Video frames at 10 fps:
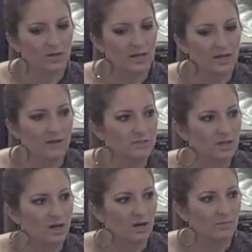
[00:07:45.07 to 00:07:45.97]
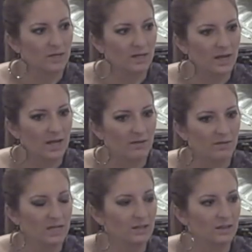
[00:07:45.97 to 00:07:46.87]
didn't have a job. I didn't have
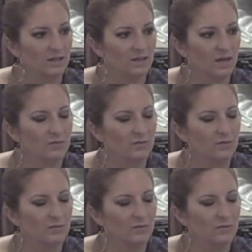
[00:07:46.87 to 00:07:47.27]
anything.